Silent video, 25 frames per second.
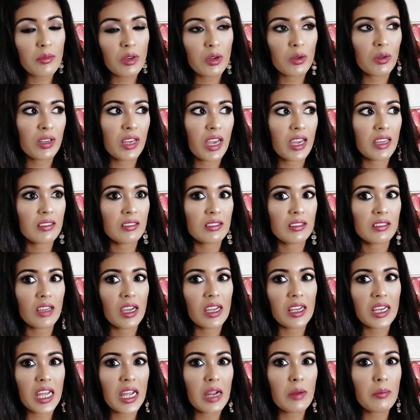You'll get
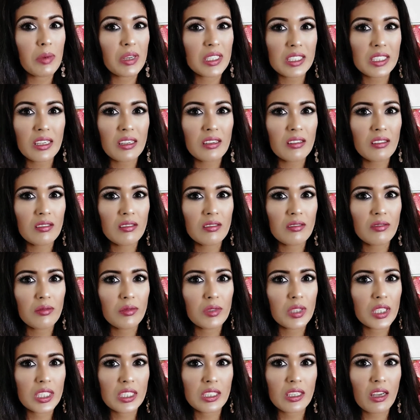a 10%
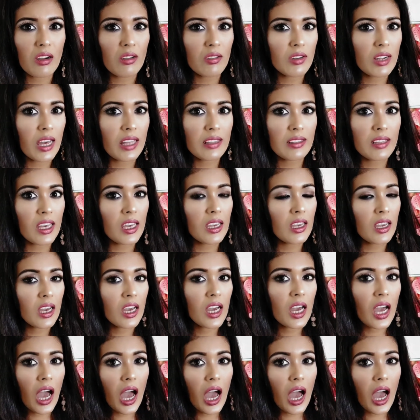discount, I think.